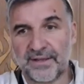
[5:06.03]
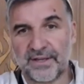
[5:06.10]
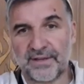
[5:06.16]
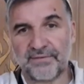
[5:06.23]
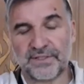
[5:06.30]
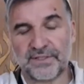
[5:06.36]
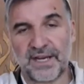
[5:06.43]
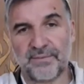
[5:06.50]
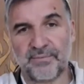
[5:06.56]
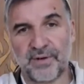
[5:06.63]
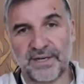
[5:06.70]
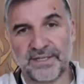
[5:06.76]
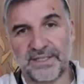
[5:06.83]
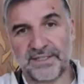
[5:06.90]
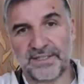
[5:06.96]
have
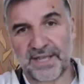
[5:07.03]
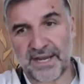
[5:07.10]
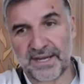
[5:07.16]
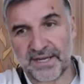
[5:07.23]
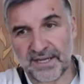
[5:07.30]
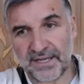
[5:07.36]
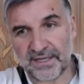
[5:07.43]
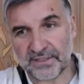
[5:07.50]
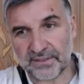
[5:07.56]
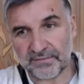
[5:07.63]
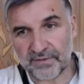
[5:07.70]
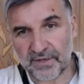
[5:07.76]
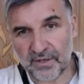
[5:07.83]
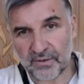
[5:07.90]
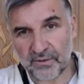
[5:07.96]
celebrated 10 years of
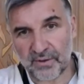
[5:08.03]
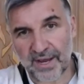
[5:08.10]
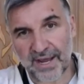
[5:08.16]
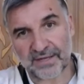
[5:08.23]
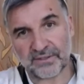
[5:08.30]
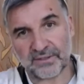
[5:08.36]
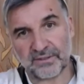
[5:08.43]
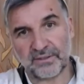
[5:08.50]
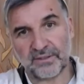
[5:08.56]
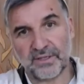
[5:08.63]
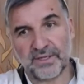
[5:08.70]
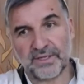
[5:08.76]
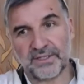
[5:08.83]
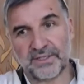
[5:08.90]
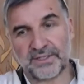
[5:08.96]
no actual
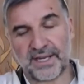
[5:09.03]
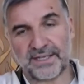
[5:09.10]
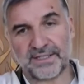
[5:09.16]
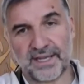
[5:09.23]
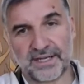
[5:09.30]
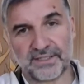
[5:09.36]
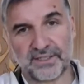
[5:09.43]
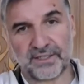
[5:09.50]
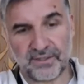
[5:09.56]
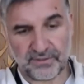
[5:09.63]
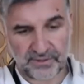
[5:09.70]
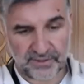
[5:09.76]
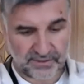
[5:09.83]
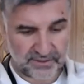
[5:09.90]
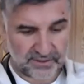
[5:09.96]
state
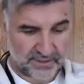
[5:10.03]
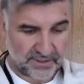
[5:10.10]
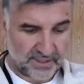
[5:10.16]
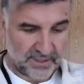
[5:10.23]
executions.